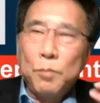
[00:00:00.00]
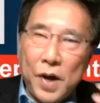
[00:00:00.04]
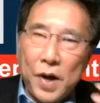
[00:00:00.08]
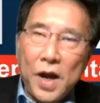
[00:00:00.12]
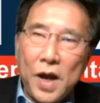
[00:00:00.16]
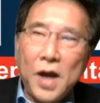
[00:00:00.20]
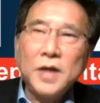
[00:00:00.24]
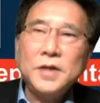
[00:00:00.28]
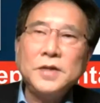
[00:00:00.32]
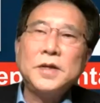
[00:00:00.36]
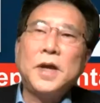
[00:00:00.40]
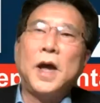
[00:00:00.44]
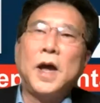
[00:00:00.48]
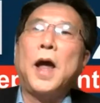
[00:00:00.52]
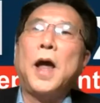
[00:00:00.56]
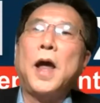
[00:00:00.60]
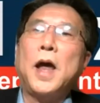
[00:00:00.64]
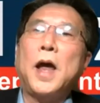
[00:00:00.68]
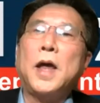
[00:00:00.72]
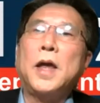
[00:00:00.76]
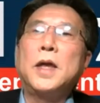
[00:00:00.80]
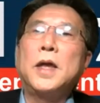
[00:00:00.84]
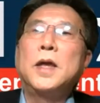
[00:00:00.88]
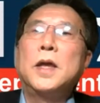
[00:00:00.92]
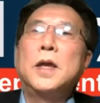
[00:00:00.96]
Plus,
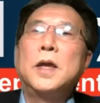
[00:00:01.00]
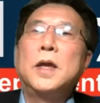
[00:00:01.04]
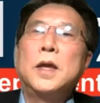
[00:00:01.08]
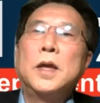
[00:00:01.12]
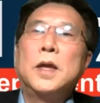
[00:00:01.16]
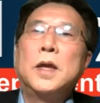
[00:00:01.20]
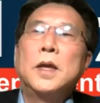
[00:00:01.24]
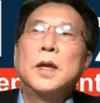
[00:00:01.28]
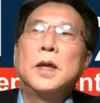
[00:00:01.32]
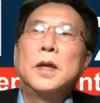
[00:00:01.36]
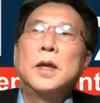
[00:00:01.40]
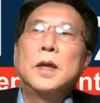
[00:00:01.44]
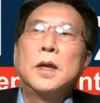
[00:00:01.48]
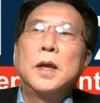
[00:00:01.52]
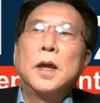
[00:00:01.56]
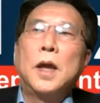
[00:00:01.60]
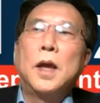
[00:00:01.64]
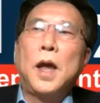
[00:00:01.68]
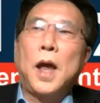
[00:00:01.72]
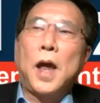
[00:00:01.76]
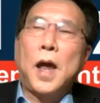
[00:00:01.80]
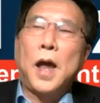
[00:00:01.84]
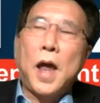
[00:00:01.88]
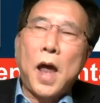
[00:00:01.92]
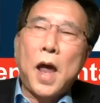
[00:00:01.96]
I
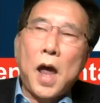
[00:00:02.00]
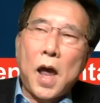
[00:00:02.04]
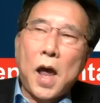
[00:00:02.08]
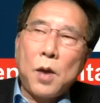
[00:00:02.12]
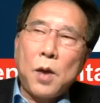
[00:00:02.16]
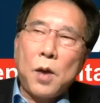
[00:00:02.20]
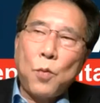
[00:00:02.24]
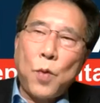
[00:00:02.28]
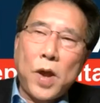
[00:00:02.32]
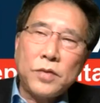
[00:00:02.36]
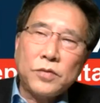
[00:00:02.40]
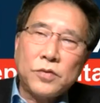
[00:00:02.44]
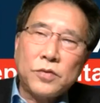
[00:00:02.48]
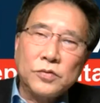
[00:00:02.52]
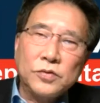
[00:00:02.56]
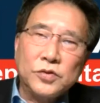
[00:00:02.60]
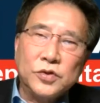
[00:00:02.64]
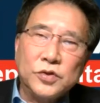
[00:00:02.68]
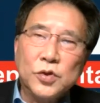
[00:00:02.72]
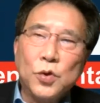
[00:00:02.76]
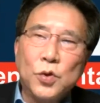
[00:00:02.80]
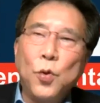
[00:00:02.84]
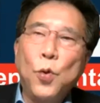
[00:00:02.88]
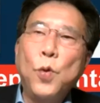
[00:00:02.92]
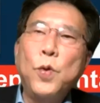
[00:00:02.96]
uh, I went to
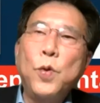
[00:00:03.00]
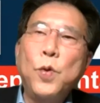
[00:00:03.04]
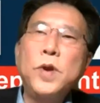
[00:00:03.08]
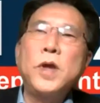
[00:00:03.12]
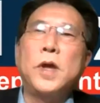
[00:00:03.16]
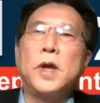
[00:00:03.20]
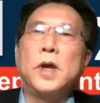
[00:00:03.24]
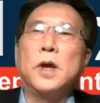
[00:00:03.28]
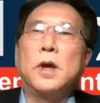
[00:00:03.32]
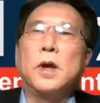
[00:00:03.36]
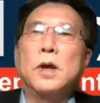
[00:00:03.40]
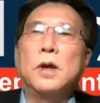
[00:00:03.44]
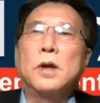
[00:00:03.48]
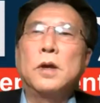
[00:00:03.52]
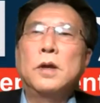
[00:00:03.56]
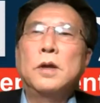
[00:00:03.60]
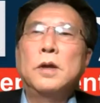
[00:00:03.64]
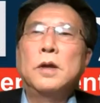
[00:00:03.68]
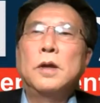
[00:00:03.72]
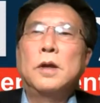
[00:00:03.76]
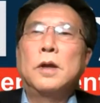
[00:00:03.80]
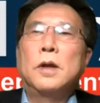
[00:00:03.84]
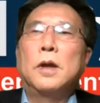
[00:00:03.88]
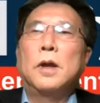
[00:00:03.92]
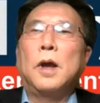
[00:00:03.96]
school here.
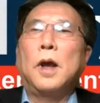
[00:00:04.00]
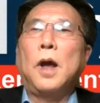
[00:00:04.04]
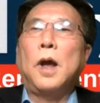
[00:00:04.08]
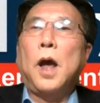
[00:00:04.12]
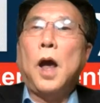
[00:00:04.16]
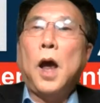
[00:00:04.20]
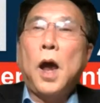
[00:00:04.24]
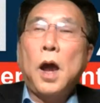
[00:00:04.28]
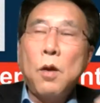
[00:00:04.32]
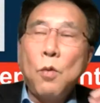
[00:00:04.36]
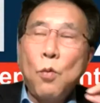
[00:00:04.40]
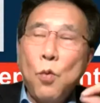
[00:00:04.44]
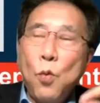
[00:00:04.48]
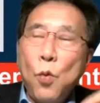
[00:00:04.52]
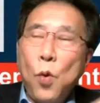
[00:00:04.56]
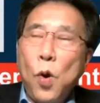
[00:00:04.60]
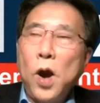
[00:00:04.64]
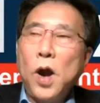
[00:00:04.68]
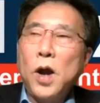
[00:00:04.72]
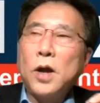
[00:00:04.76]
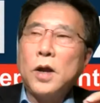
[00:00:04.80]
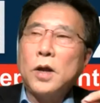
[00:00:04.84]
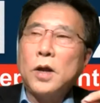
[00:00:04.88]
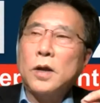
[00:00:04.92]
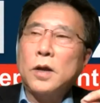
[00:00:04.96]
I
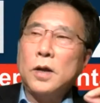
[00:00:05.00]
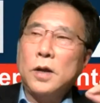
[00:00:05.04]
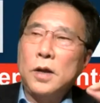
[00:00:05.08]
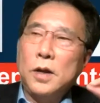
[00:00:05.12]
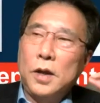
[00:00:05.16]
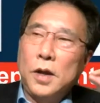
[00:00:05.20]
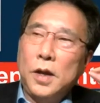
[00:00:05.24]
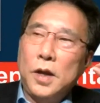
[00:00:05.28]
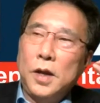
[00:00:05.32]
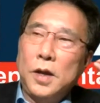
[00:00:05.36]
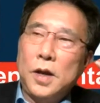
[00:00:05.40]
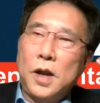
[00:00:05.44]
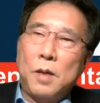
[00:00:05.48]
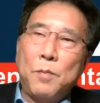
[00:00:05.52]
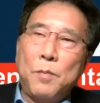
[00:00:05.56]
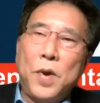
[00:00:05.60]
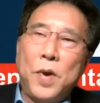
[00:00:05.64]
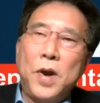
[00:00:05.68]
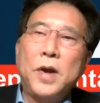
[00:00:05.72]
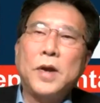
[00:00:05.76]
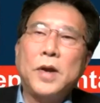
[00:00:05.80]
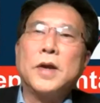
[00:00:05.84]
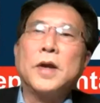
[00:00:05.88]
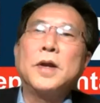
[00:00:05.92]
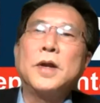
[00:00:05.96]
worked in
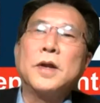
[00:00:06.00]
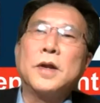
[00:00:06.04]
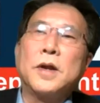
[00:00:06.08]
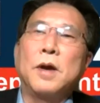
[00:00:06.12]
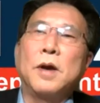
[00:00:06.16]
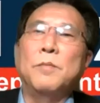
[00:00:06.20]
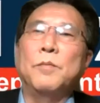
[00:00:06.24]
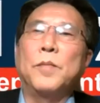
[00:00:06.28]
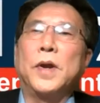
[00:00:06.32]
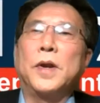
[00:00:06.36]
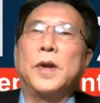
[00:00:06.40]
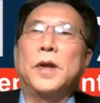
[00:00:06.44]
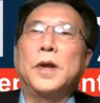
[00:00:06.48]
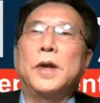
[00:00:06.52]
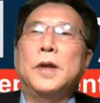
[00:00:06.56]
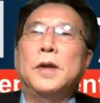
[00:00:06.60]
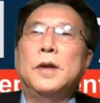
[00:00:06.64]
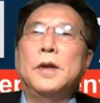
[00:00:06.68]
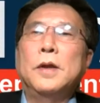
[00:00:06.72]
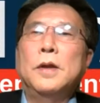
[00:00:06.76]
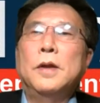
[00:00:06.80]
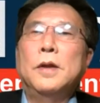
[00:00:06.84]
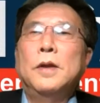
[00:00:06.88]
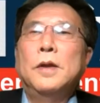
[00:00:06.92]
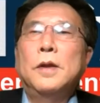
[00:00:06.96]
American
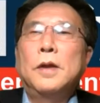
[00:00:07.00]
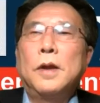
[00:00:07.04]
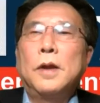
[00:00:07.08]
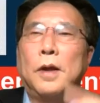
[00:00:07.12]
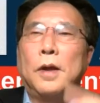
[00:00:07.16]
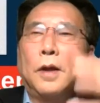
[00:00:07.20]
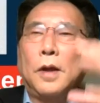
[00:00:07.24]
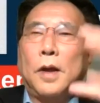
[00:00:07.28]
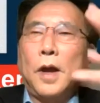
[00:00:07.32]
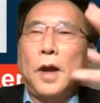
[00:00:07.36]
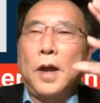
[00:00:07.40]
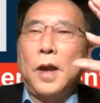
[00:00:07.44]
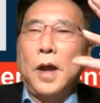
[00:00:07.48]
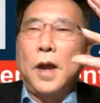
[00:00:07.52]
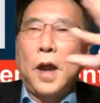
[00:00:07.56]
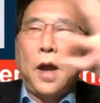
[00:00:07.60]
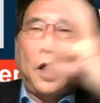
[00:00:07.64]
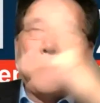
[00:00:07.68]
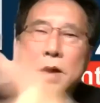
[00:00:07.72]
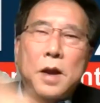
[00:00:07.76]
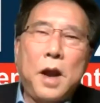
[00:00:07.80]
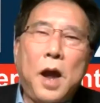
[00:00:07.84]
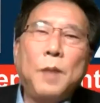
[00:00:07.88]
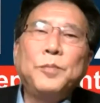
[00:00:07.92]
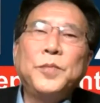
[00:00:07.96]
company. I
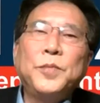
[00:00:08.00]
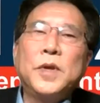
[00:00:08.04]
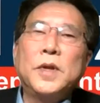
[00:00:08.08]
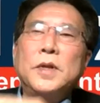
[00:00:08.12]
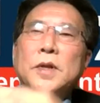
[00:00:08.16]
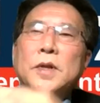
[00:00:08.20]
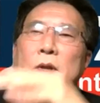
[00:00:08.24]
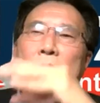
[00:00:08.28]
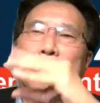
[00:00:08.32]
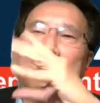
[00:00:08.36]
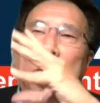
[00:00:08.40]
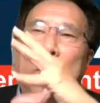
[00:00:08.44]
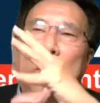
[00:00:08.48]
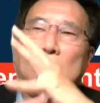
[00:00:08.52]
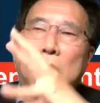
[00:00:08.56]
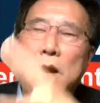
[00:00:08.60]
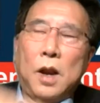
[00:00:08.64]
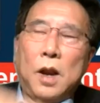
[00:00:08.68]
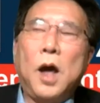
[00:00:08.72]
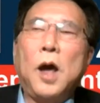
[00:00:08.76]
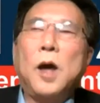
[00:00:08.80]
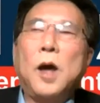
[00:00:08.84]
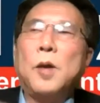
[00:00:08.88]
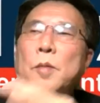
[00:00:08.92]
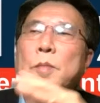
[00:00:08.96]
adopted a
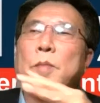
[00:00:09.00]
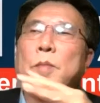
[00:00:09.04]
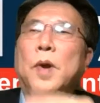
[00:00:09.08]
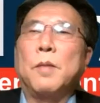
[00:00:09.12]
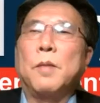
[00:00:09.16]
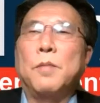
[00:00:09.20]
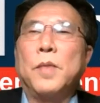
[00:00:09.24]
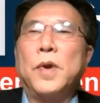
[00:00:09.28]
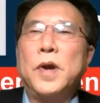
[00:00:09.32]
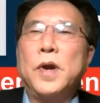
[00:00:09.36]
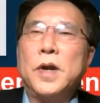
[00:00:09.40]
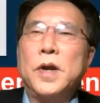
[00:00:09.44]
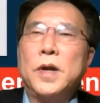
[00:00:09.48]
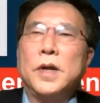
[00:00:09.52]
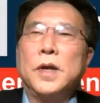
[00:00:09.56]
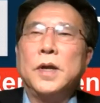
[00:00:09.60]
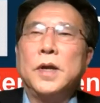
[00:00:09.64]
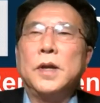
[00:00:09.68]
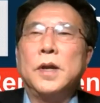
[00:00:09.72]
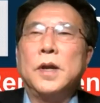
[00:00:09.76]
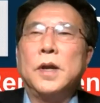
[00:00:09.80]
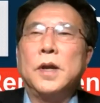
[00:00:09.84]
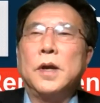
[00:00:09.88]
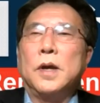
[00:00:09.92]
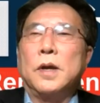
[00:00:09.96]
lot of
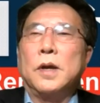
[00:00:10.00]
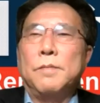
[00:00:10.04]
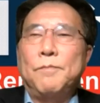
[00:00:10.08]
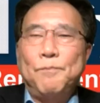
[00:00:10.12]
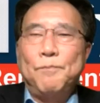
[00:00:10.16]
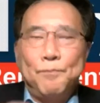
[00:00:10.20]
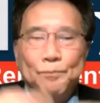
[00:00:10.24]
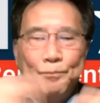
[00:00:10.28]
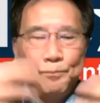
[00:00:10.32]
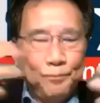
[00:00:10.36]
American uh,